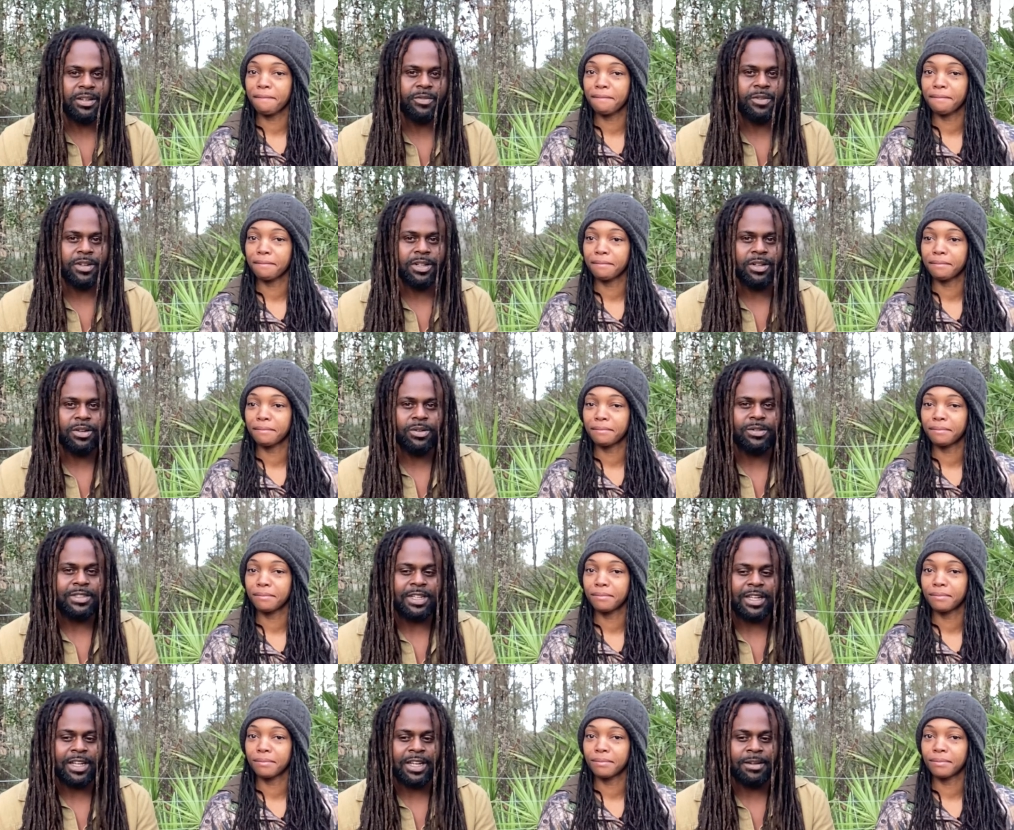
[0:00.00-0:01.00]
Speaker 1: for the whole
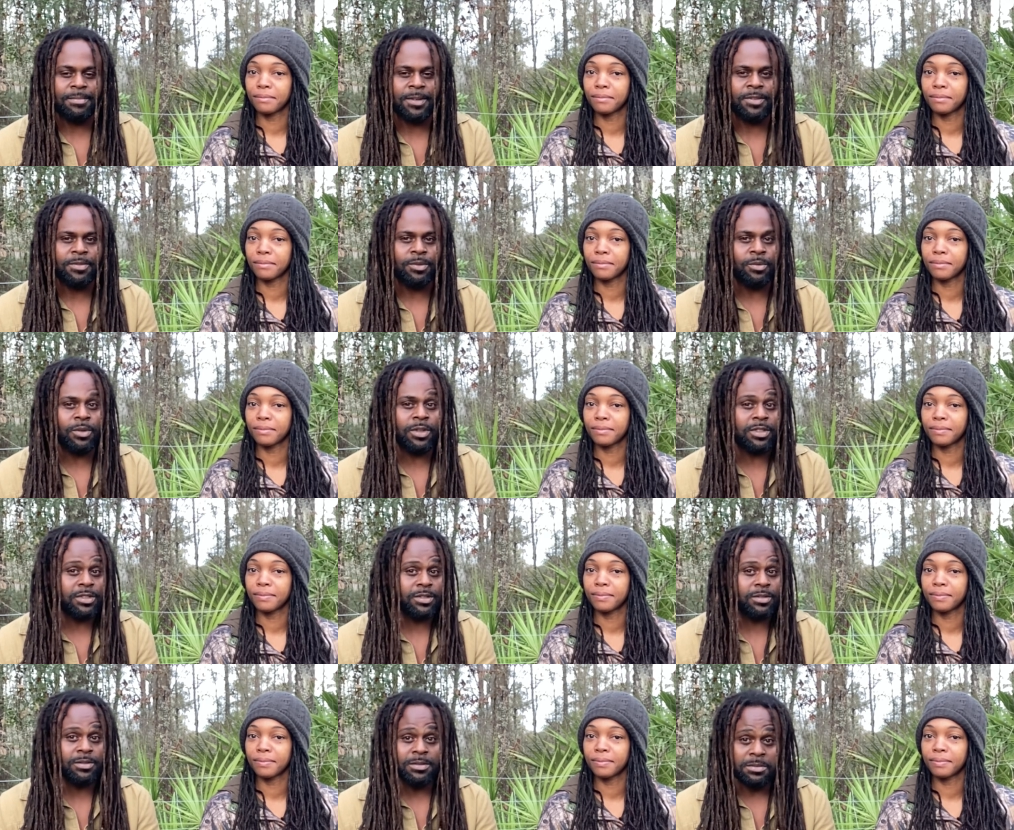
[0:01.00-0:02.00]
time if you want to.
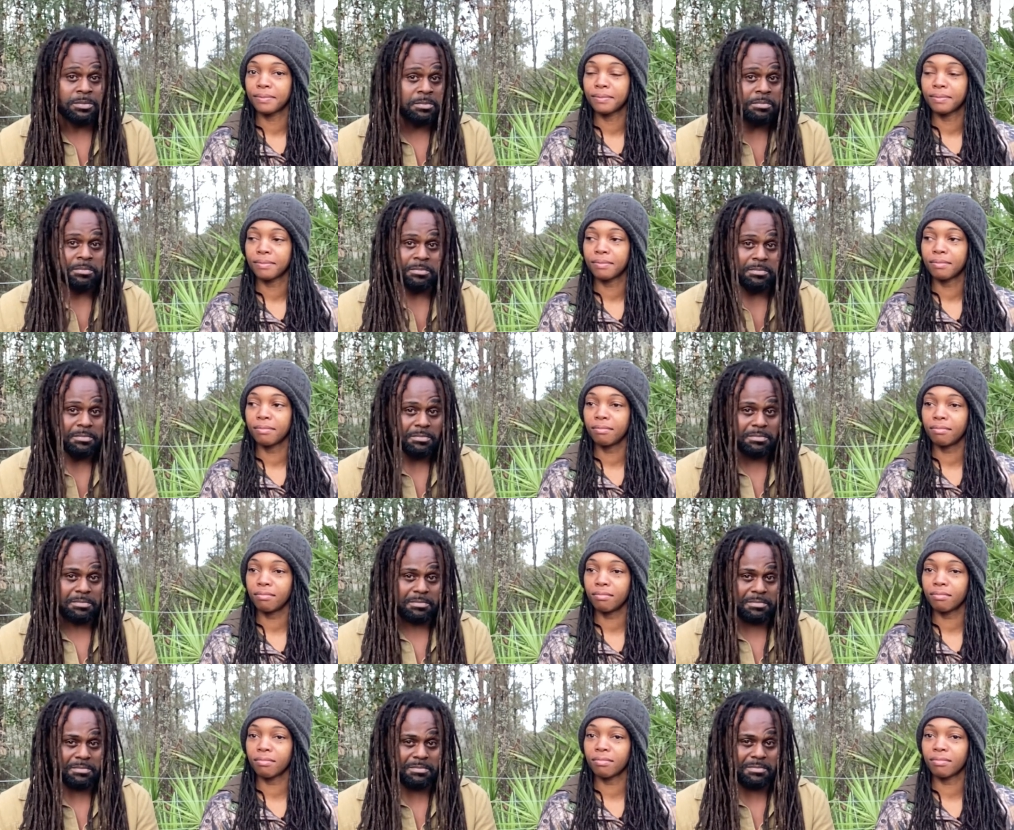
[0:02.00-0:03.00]
Speaker 2: Mm-hmm.
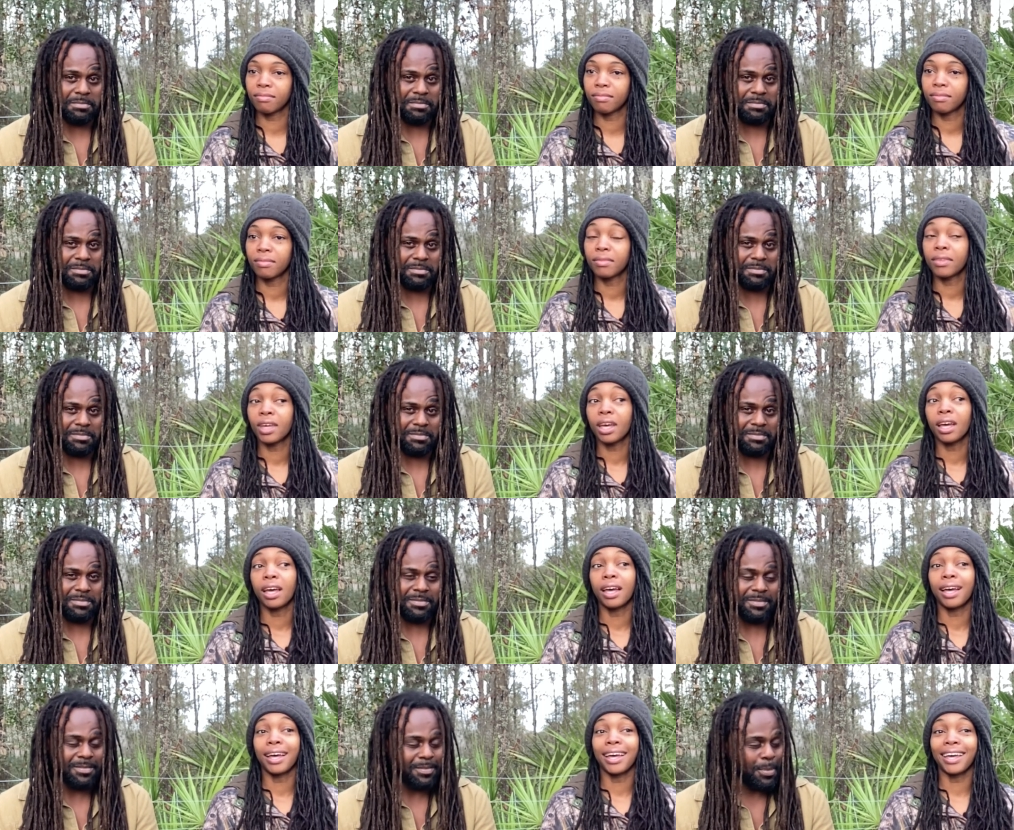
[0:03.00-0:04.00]

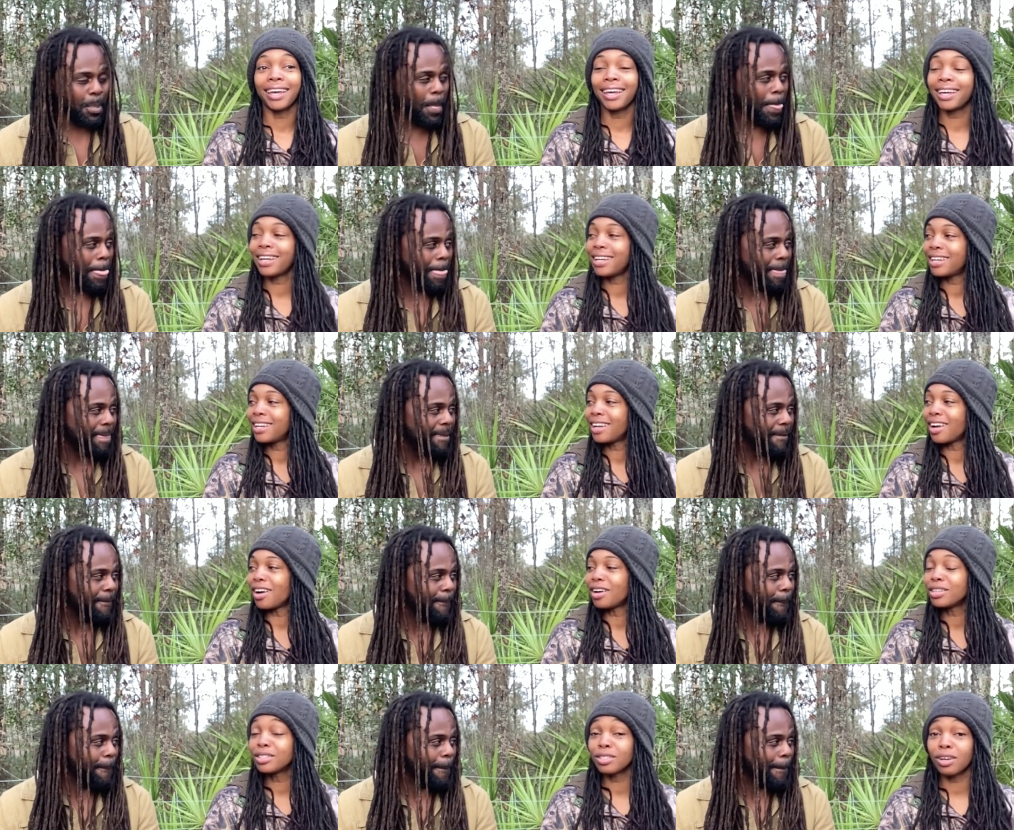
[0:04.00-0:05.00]
And
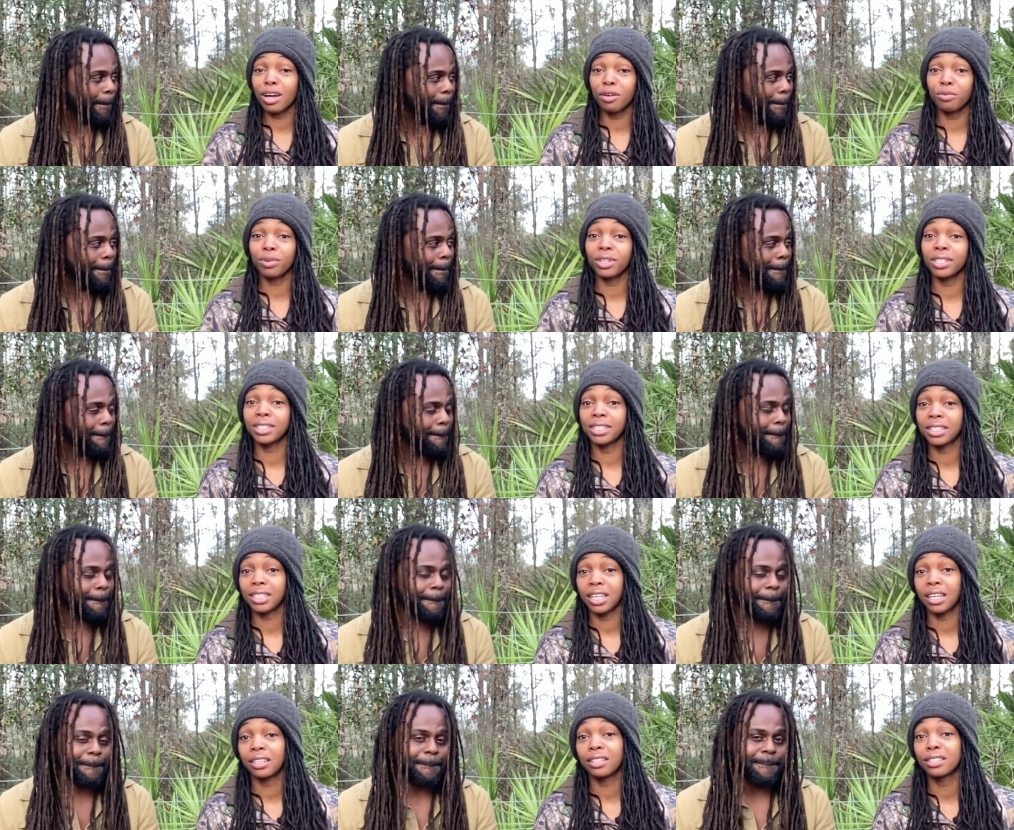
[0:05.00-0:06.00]
also, I want to say
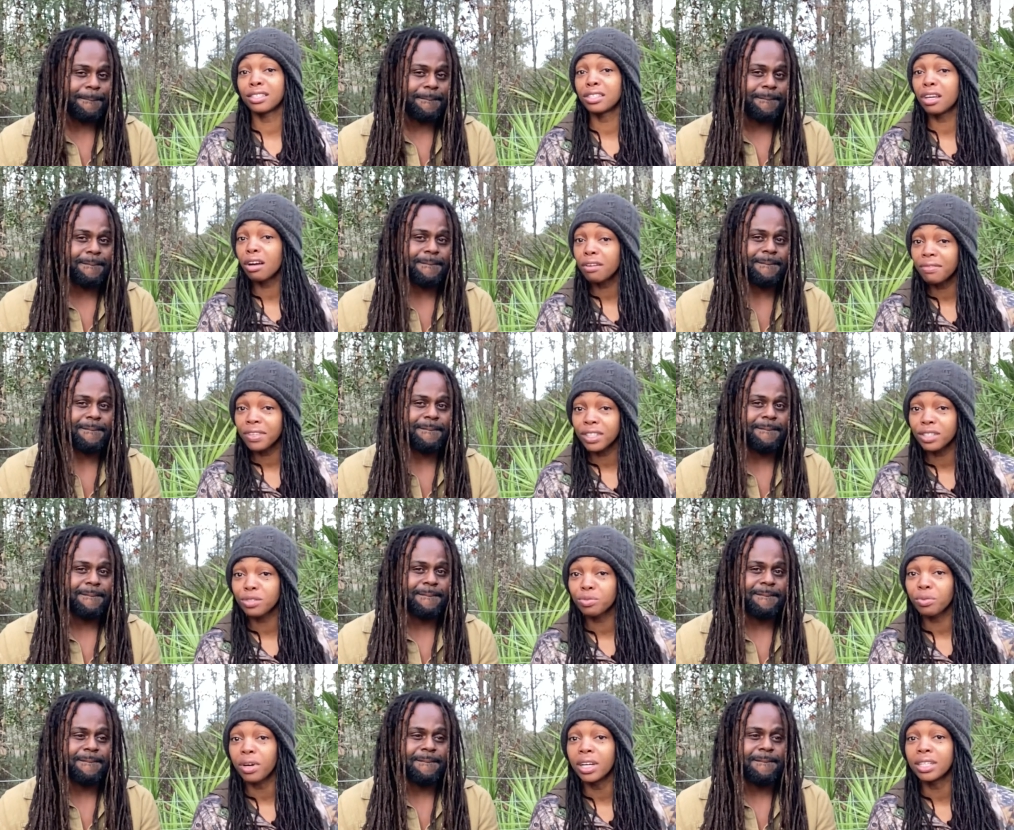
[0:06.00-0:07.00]
the service
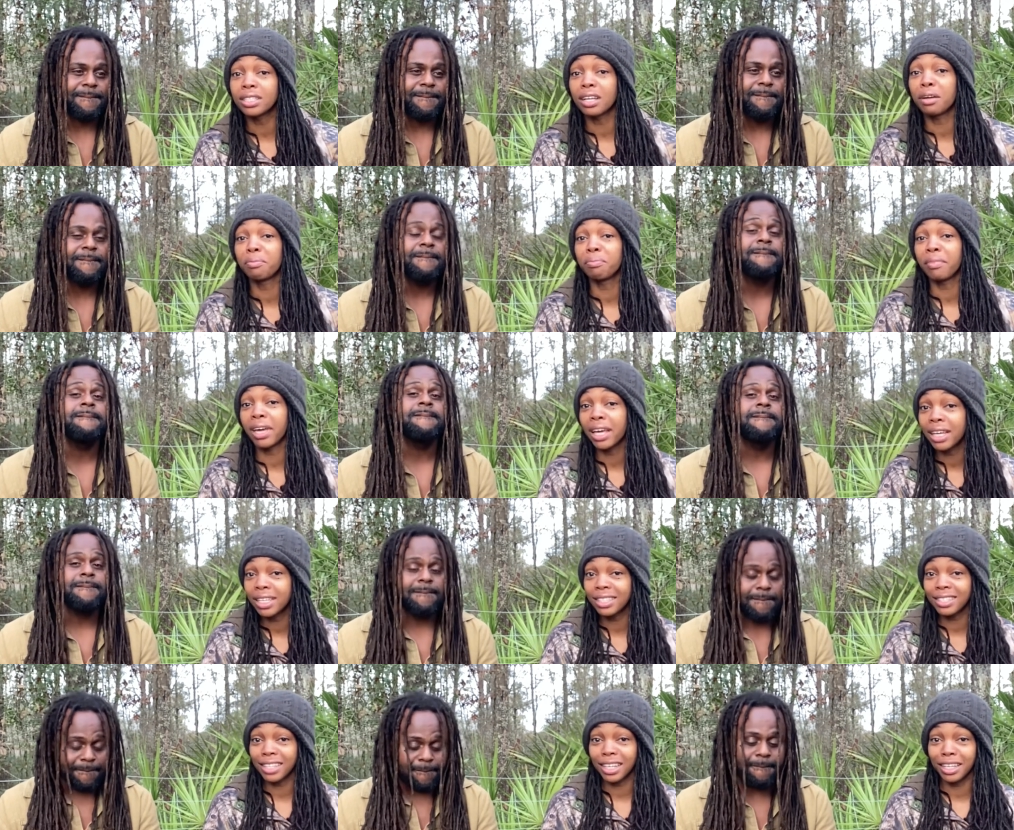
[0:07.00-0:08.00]
was
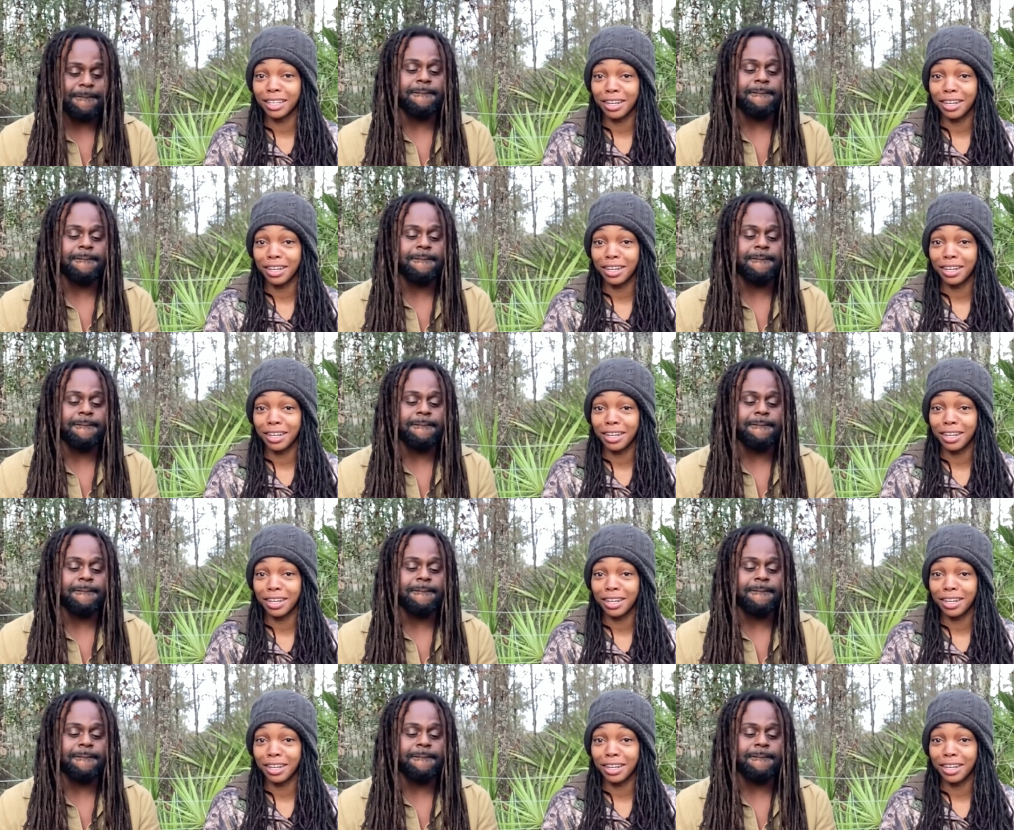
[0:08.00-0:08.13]
amazing,